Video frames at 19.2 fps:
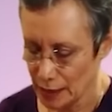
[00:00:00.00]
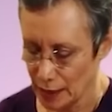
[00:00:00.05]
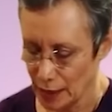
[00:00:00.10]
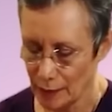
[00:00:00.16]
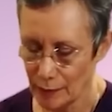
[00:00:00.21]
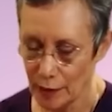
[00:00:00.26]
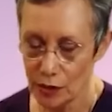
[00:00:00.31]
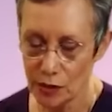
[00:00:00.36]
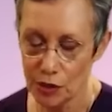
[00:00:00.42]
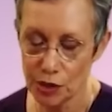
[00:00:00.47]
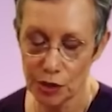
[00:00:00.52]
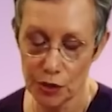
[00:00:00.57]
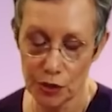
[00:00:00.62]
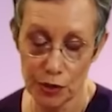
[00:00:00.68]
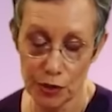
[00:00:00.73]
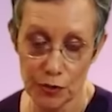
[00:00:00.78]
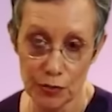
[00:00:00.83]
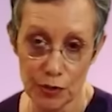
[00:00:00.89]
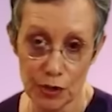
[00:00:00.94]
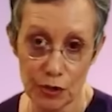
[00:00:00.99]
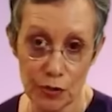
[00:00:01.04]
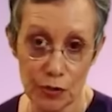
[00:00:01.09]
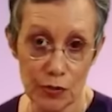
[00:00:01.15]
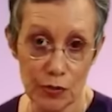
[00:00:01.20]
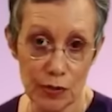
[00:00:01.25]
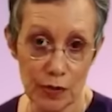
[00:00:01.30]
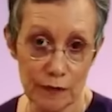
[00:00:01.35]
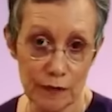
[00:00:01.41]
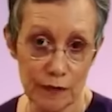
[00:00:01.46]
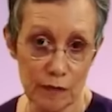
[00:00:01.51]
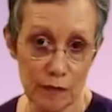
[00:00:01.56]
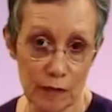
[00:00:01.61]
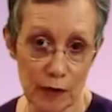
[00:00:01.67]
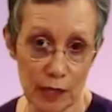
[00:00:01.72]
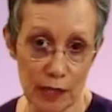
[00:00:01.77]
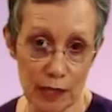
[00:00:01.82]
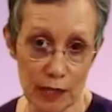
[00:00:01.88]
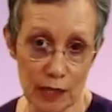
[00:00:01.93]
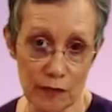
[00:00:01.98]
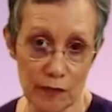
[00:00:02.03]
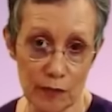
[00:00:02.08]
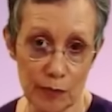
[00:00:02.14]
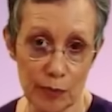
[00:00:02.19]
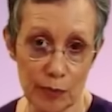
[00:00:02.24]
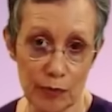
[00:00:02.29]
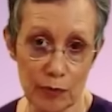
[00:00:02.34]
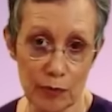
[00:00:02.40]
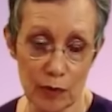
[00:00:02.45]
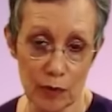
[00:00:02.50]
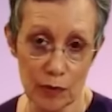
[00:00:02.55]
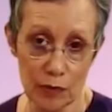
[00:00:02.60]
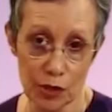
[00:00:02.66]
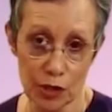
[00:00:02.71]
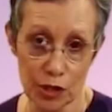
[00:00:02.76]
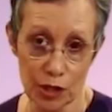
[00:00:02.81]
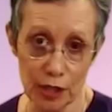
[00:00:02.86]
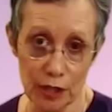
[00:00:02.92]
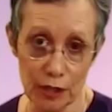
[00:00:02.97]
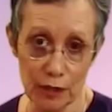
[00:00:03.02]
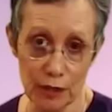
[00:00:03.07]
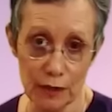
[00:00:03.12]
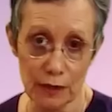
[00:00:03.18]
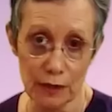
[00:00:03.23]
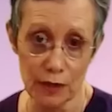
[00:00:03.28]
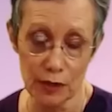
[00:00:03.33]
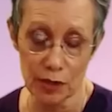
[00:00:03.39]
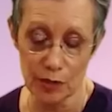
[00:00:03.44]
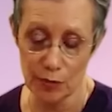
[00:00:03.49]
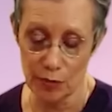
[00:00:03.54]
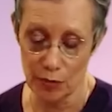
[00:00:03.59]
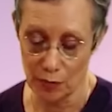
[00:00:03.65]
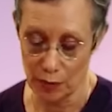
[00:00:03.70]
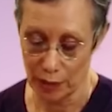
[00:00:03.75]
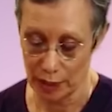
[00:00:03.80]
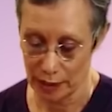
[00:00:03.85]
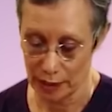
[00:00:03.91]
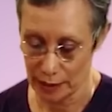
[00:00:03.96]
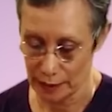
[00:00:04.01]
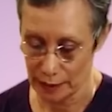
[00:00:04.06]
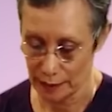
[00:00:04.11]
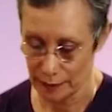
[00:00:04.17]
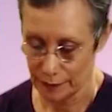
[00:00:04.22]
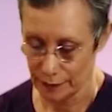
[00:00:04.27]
I'm going to show you 2 different ways of approaching this point.